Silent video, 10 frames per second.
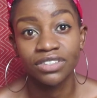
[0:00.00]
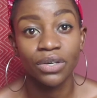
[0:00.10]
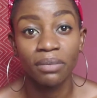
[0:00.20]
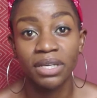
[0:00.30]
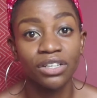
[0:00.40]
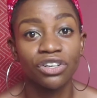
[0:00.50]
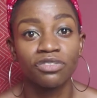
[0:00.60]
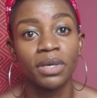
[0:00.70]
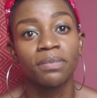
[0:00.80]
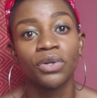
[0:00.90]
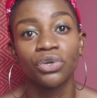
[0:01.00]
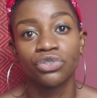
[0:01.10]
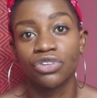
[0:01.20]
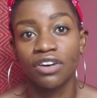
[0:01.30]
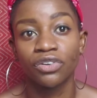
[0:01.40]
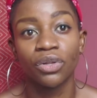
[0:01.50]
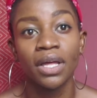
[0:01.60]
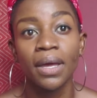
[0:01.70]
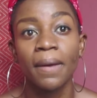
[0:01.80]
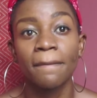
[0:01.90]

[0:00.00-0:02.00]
So I meet a lot of people who travel